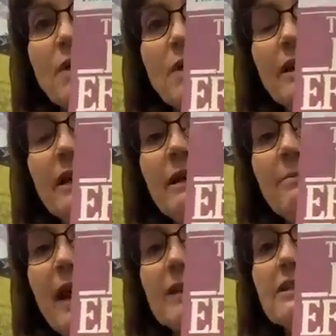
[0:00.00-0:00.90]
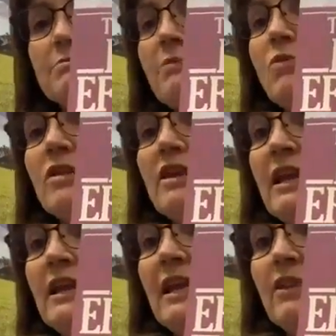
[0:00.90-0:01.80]
probably impacted me more than
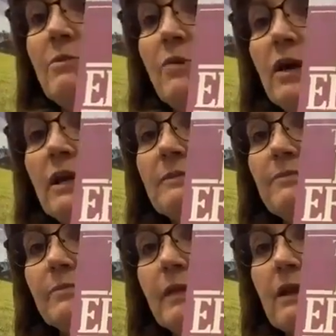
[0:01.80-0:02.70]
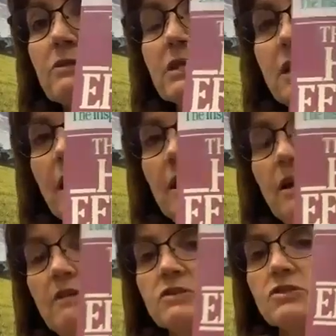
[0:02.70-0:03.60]
any other book outside
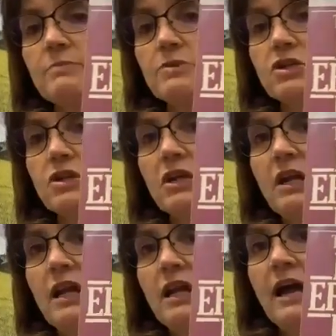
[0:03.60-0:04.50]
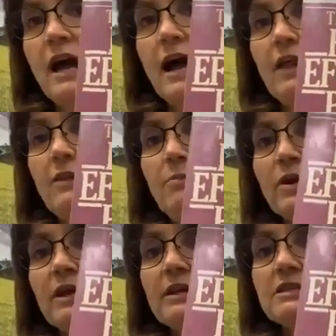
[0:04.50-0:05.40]
of scripture. The
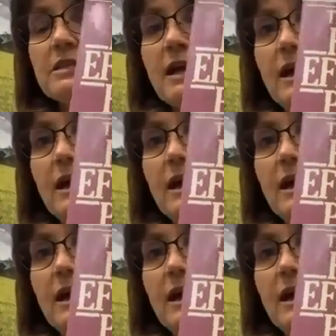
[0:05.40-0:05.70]
book is